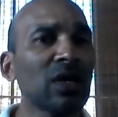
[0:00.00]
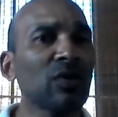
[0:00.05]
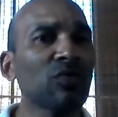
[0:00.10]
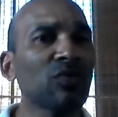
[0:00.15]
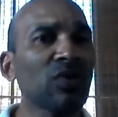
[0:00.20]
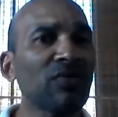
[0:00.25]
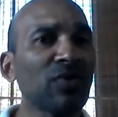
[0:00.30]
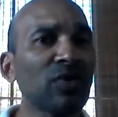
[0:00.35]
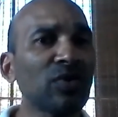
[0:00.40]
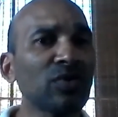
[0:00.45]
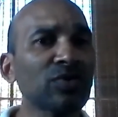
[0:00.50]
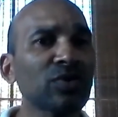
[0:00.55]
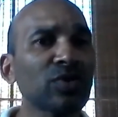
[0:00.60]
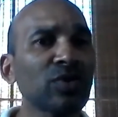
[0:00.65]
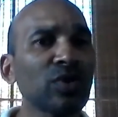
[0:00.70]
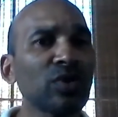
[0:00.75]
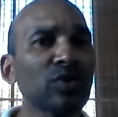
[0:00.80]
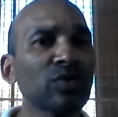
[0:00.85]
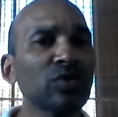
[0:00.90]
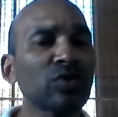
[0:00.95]
We've
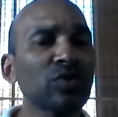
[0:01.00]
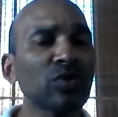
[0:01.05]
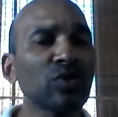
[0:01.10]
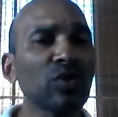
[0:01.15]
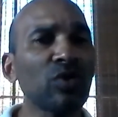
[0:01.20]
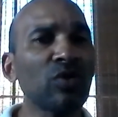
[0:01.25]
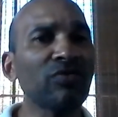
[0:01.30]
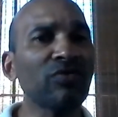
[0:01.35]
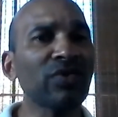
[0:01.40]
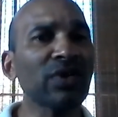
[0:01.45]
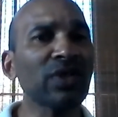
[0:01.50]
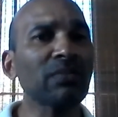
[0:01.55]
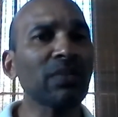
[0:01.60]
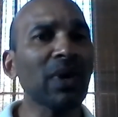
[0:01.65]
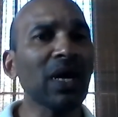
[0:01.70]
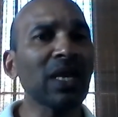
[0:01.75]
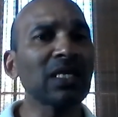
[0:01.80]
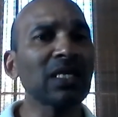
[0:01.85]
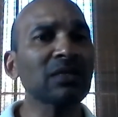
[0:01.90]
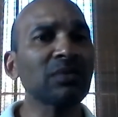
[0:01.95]
also took over the
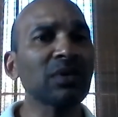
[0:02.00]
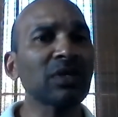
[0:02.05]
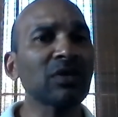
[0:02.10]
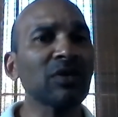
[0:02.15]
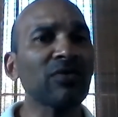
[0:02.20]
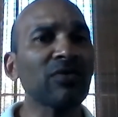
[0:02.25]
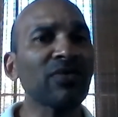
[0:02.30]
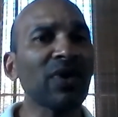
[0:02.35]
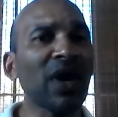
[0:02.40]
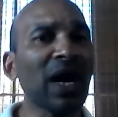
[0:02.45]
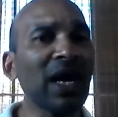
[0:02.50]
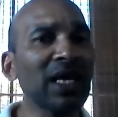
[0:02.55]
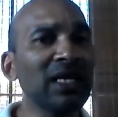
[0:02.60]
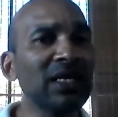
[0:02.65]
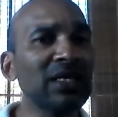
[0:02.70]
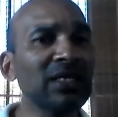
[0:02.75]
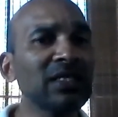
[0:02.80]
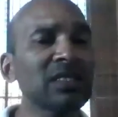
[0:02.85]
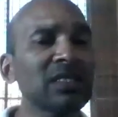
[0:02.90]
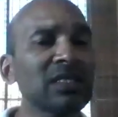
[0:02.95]
management of
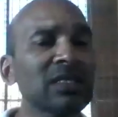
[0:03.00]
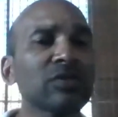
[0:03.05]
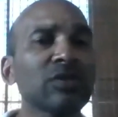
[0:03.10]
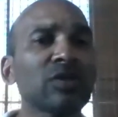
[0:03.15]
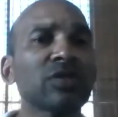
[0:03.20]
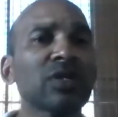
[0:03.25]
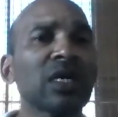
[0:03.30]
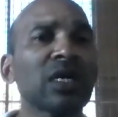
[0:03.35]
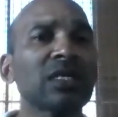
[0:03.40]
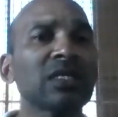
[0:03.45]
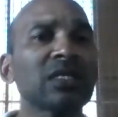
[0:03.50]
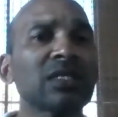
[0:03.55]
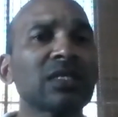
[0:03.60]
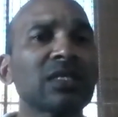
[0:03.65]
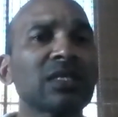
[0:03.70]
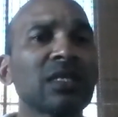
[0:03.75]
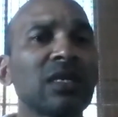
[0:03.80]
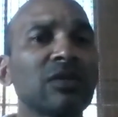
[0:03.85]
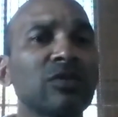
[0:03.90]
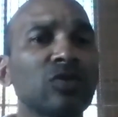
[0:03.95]
islands, such
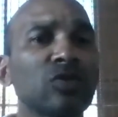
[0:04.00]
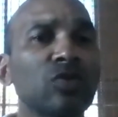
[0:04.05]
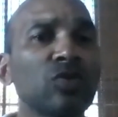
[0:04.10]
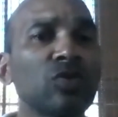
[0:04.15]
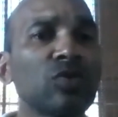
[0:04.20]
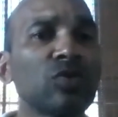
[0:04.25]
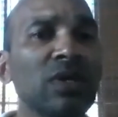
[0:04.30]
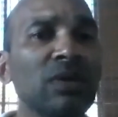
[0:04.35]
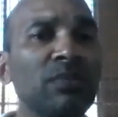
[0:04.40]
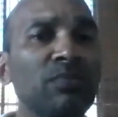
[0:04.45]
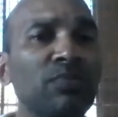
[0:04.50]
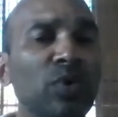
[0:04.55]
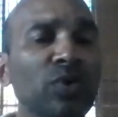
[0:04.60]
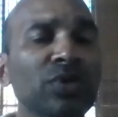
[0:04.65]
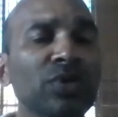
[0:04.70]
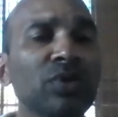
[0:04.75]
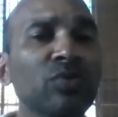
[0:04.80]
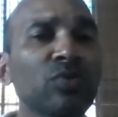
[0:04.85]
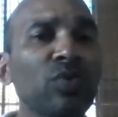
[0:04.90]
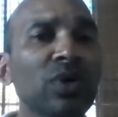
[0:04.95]
as two
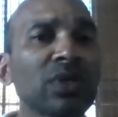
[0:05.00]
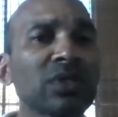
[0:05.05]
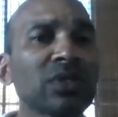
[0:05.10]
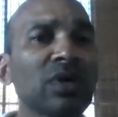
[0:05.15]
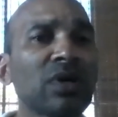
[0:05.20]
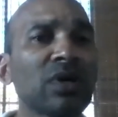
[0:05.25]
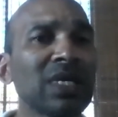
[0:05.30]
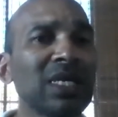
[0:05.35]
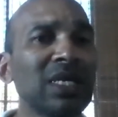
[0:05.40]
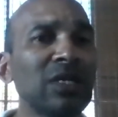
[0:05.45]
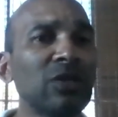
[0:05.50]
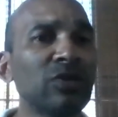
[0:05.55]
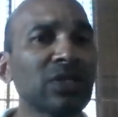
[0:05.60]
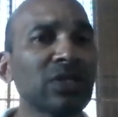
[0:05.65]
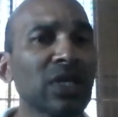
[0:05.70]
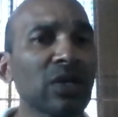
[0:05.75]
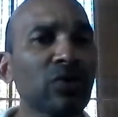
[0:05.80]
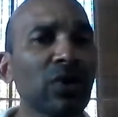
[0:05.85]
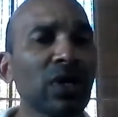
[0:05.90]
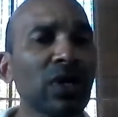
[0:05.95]
important ones are Ile aux
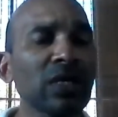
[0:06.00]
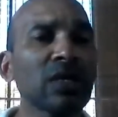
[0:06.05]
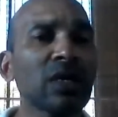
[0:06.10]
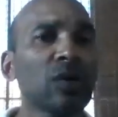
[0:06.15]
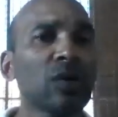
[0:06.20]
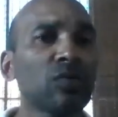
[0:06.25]
Aigrettes,